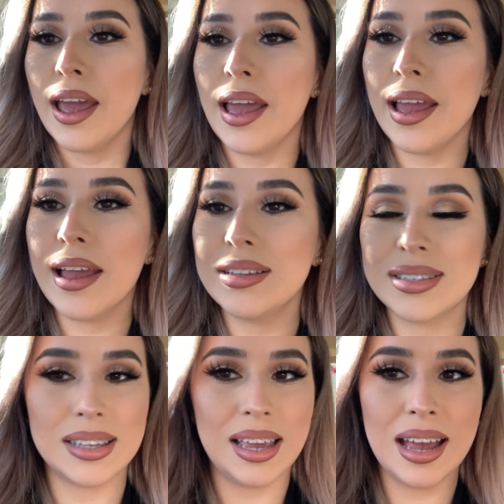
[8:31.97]
And
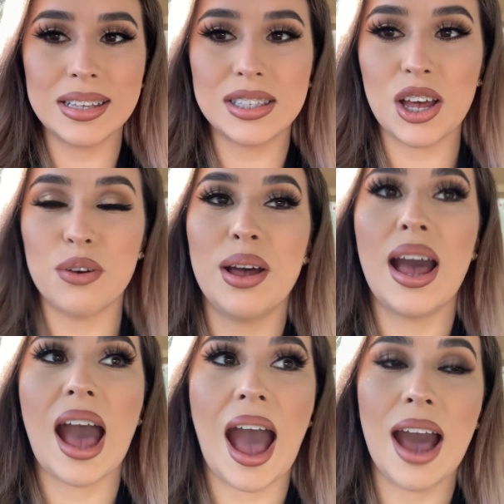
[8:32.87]
yeah, so
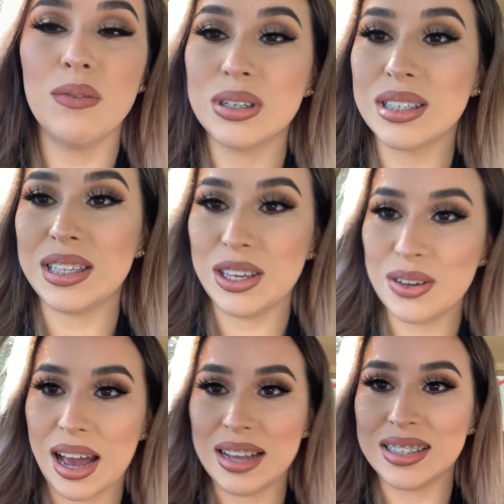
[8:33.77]
I will see you
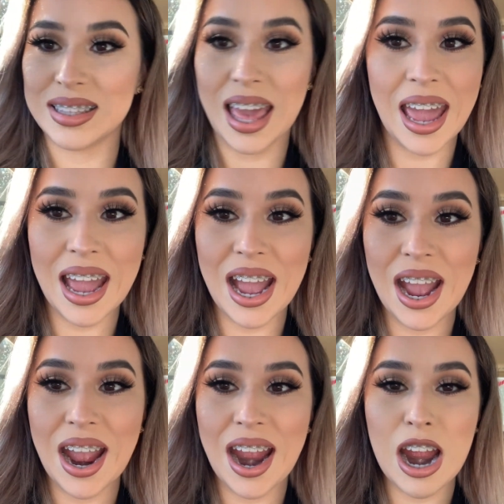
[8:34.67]
guys
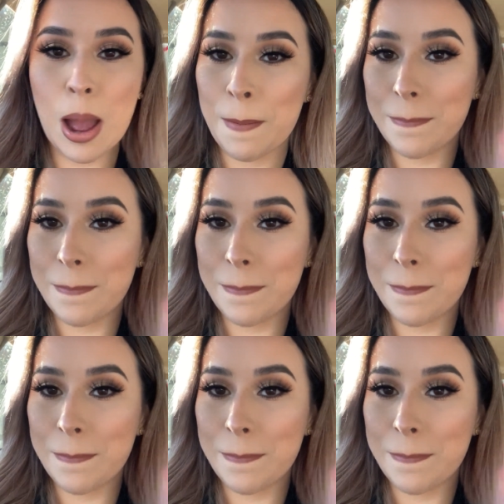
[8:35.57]
there.